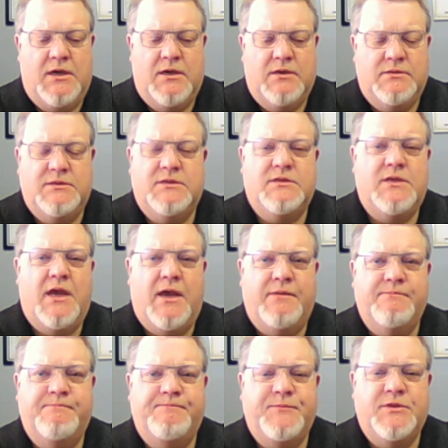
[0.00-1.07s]
it's just
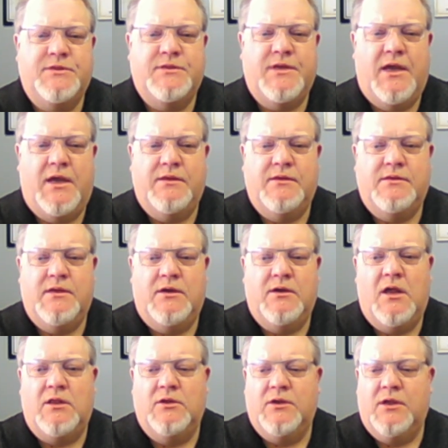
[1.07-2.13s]
sad, just sad that they're
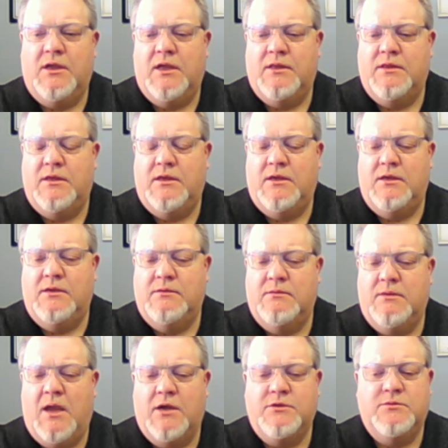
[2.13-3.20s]
not looking at the
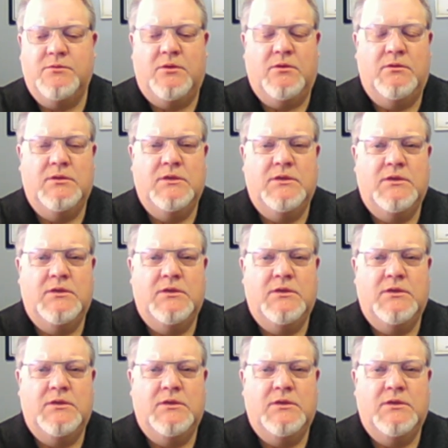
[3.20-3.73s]
actual